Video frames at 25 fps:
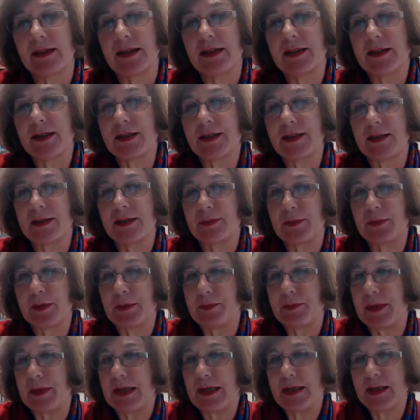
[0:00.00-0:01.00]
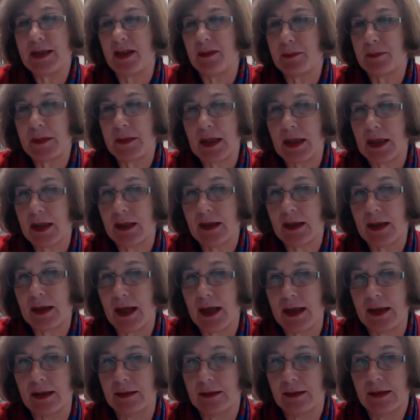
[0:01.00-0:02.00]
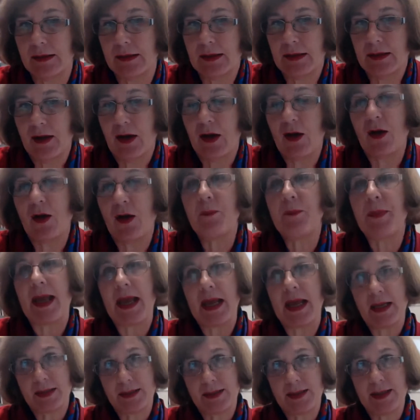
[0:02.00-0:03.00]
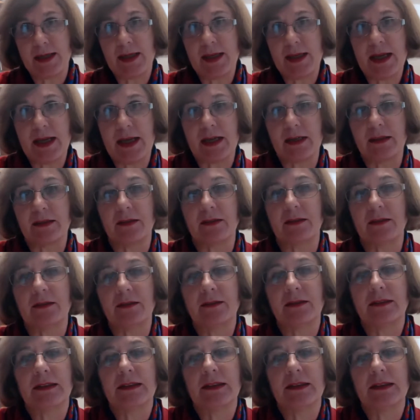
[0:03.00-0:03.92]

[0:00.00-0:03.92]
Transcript: this would be something that all banks can handle.